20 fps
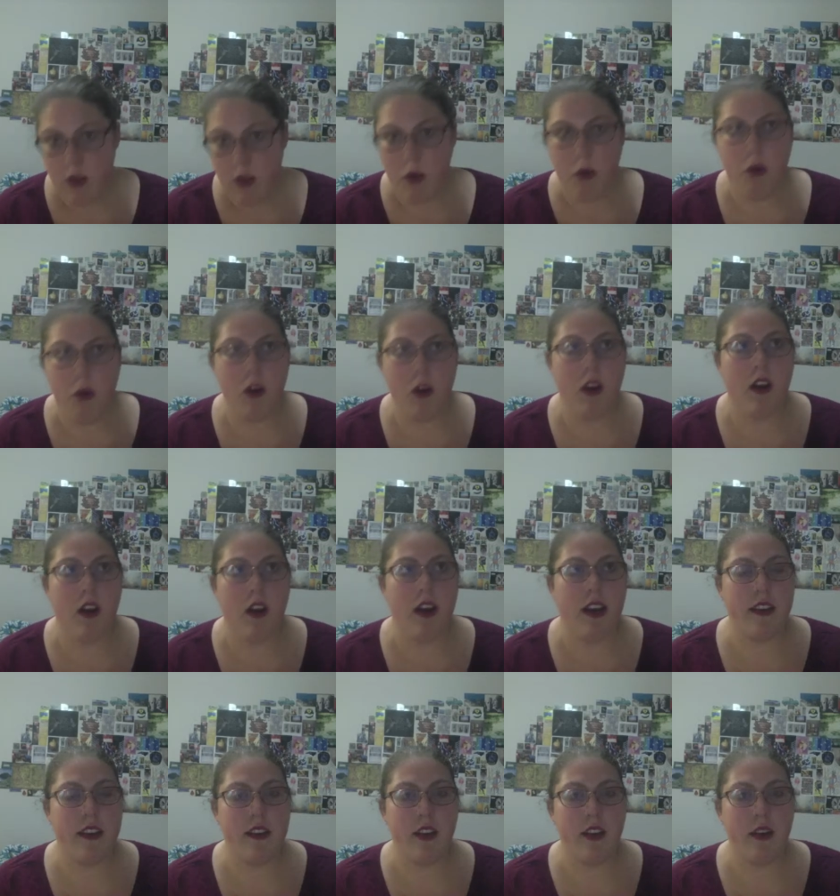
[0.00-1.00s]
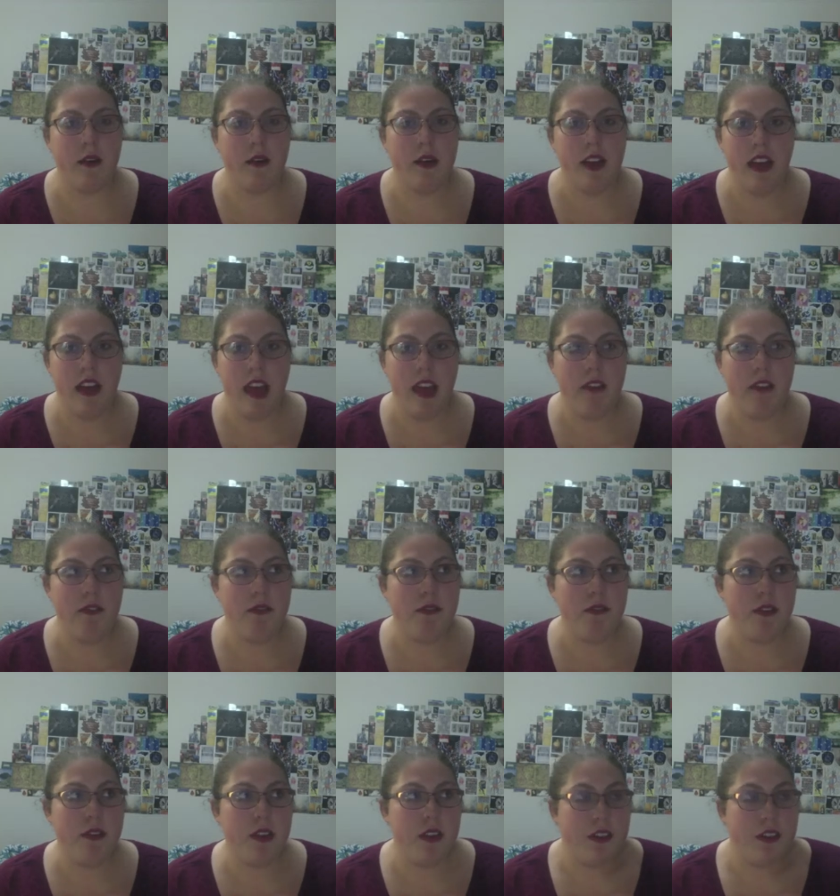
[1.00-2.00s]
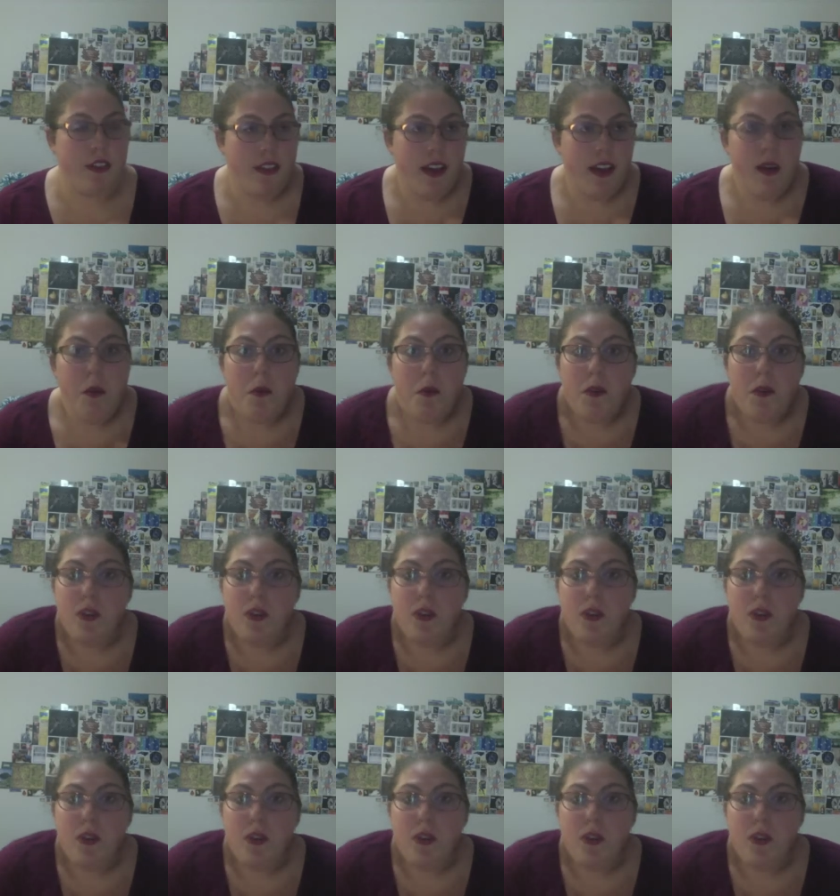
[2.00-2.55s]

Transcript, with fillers: Or, I don't know, if there were